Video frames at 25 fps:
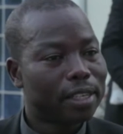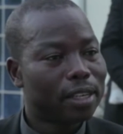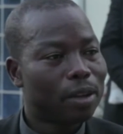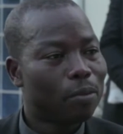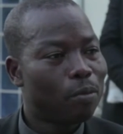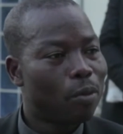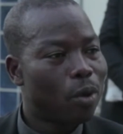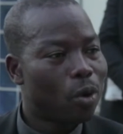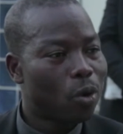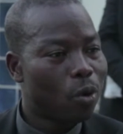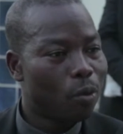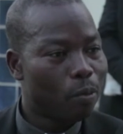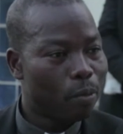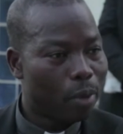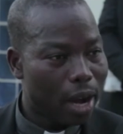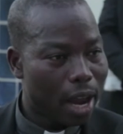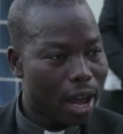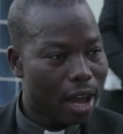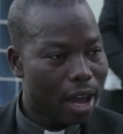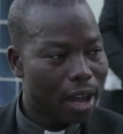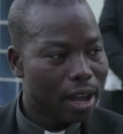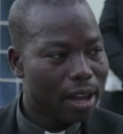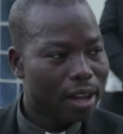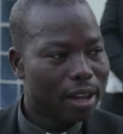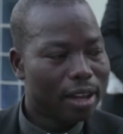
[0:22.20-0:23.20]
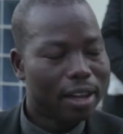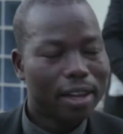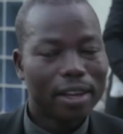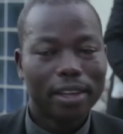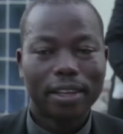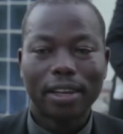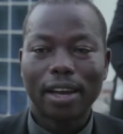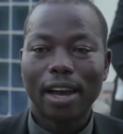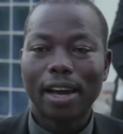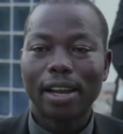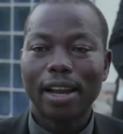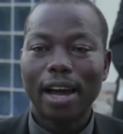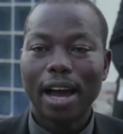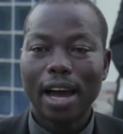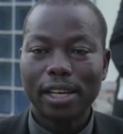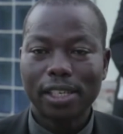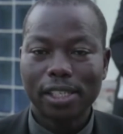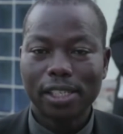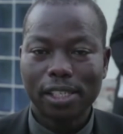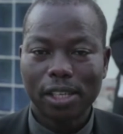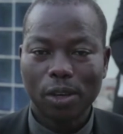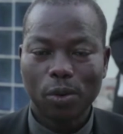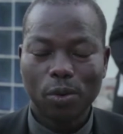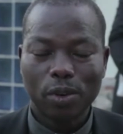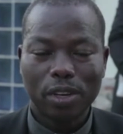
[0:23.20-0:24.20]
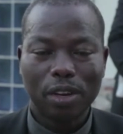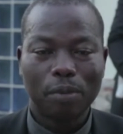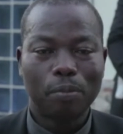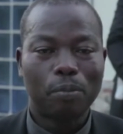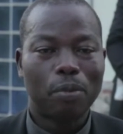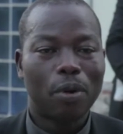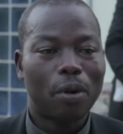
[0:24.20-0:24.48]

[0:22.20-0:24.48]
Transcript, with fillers: by all to overcome its challenges,